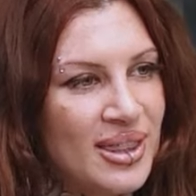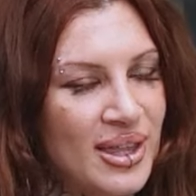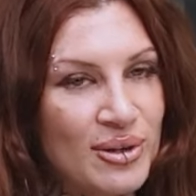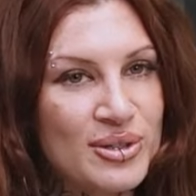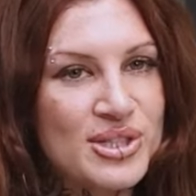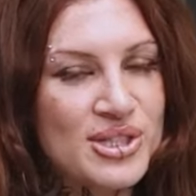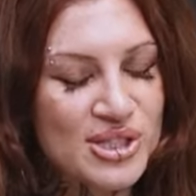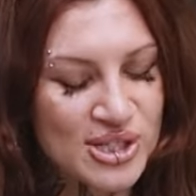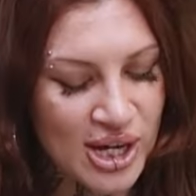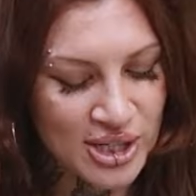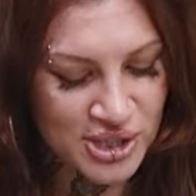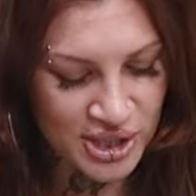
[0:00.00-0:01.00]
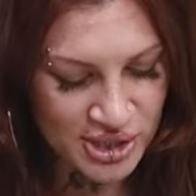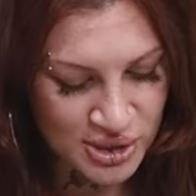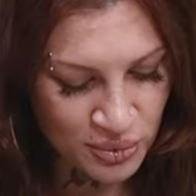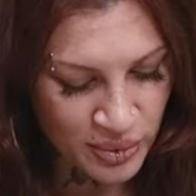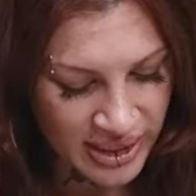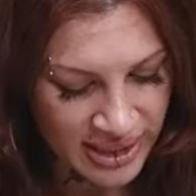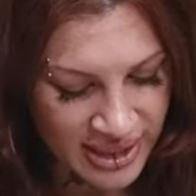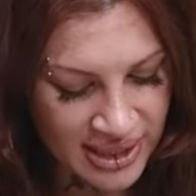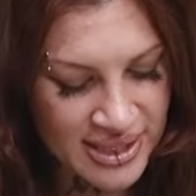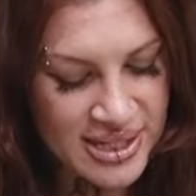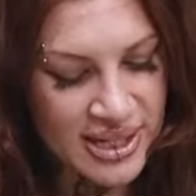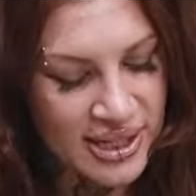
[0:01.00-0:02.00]
That was such a
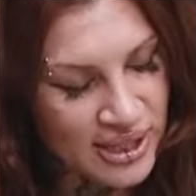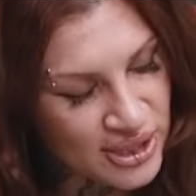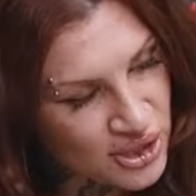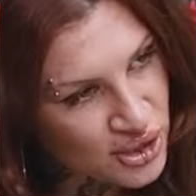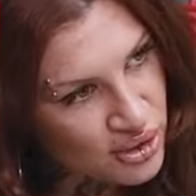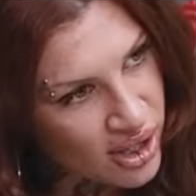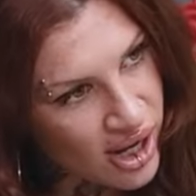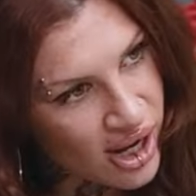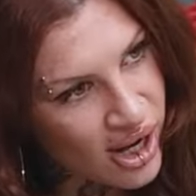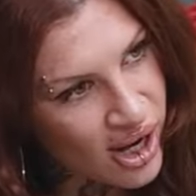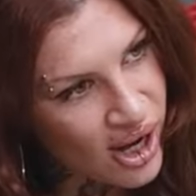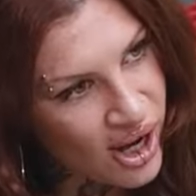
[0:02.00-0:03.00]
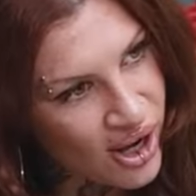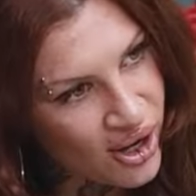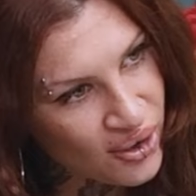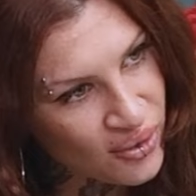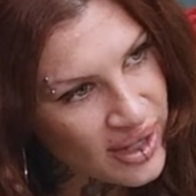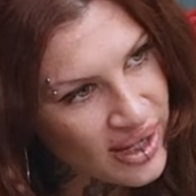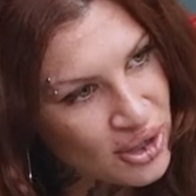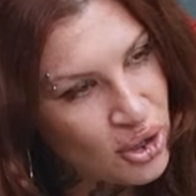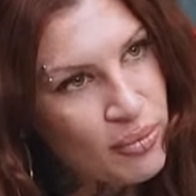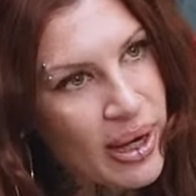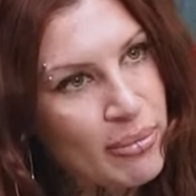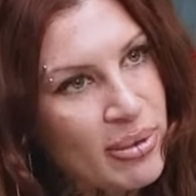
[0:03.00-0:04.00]
sweet intro.
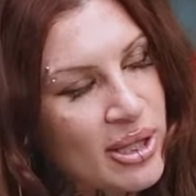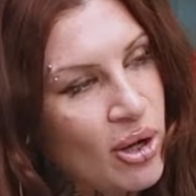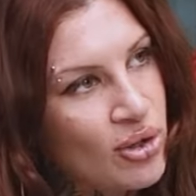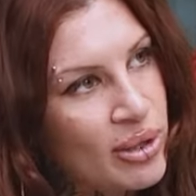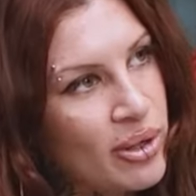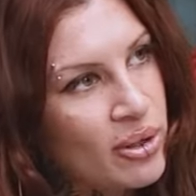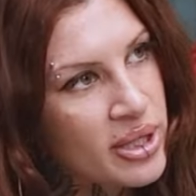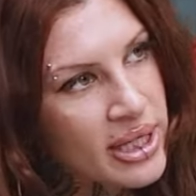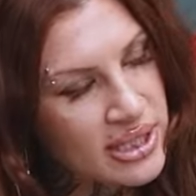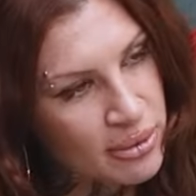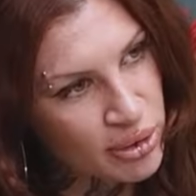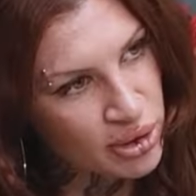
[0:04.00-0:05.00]
You might be the only one who thinks I'm